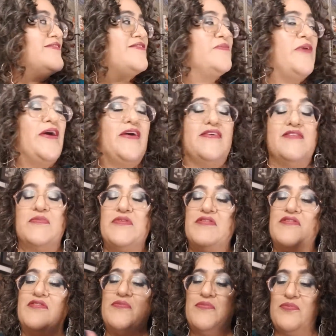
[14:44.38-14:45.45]
as my
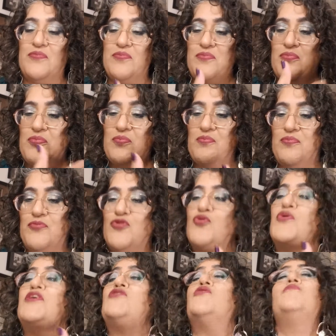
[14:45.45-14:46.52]
husband's
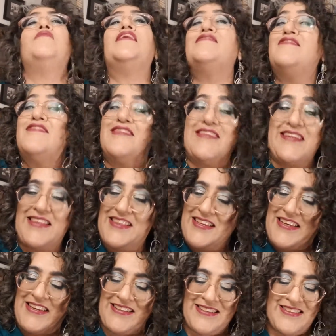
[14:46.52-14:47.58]
doing domestic
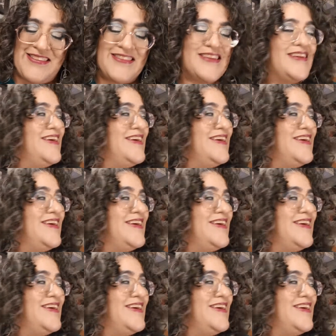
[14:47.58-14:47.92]
things.